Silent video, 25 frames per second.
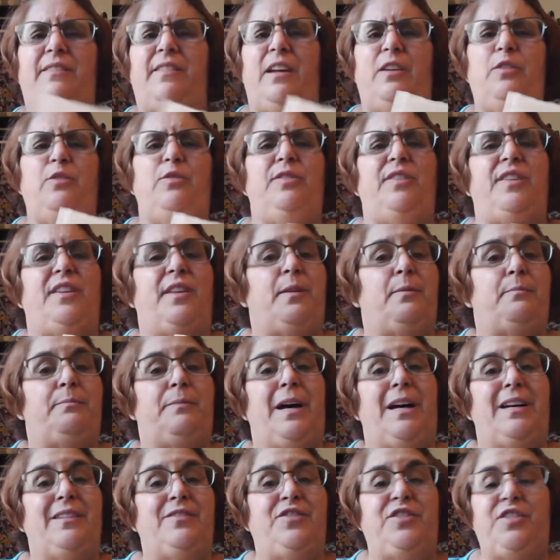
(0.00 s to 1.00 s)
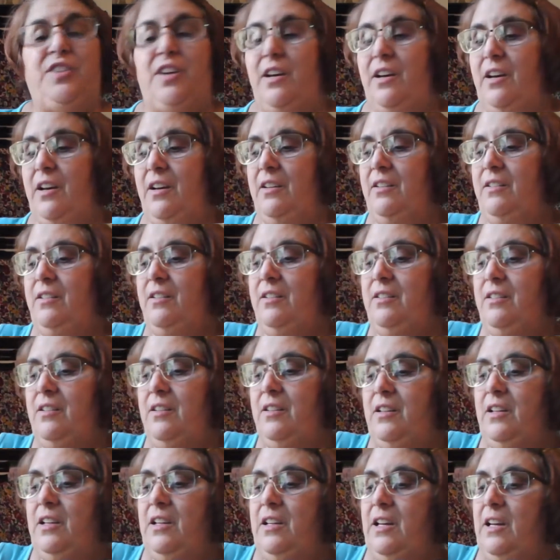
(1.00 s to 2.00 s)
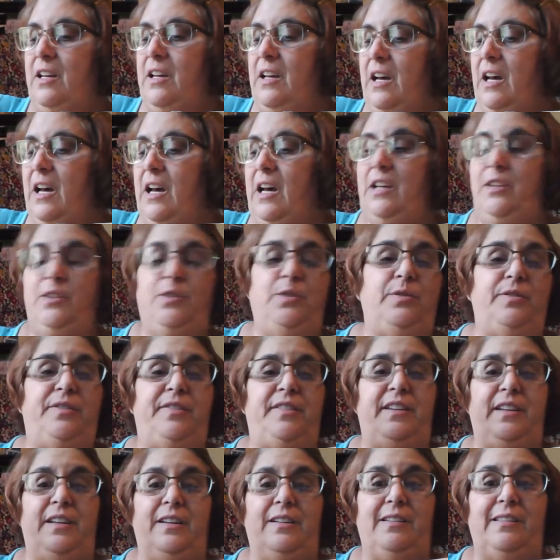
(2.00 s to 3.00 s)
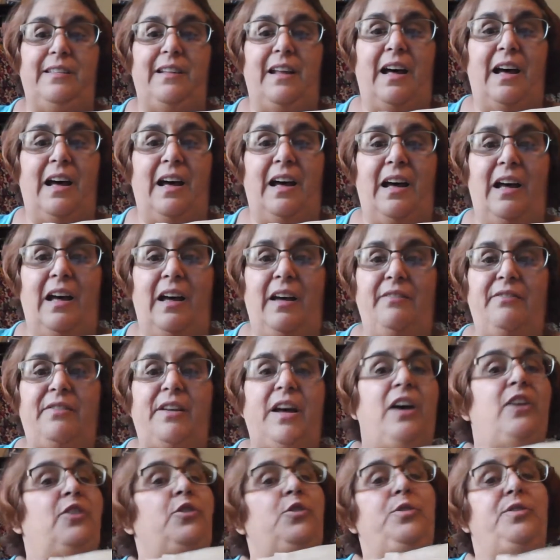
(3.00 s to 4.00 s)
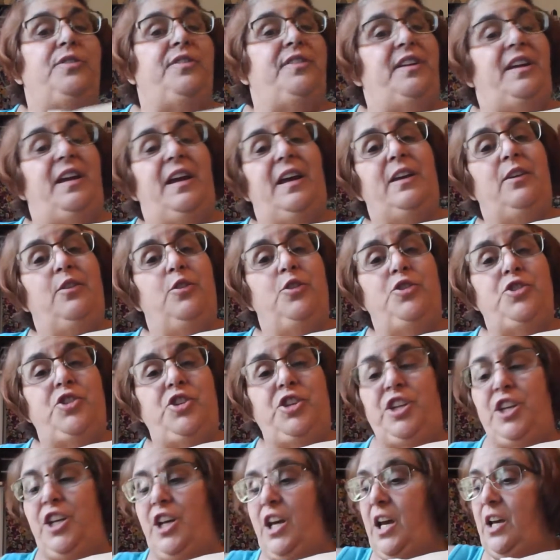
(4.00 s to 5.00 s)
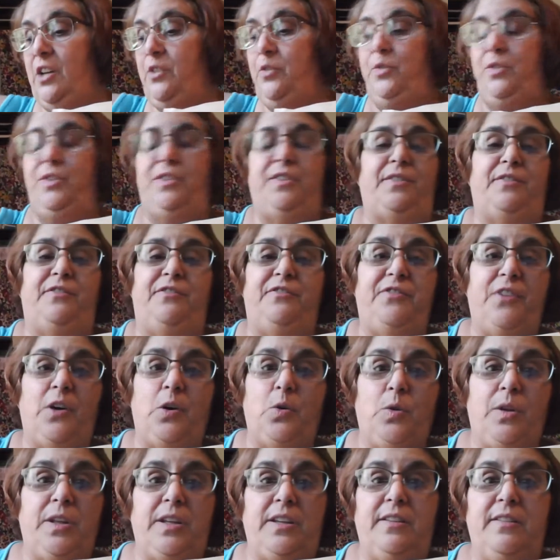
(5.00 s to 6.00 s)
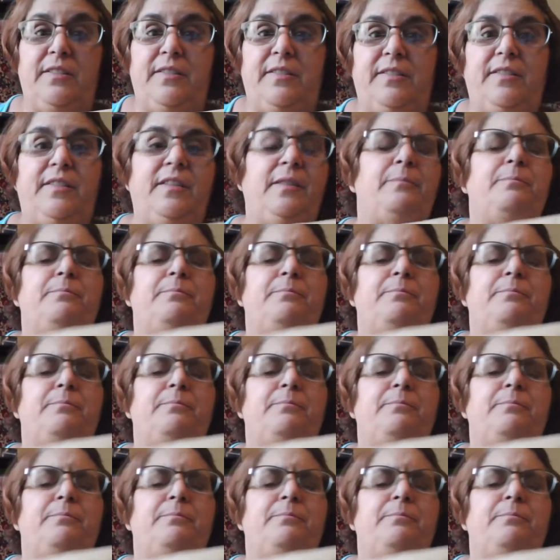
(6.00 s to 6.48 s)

I use the Matcha. I use the Alive. I use the Energy. I use the Focus.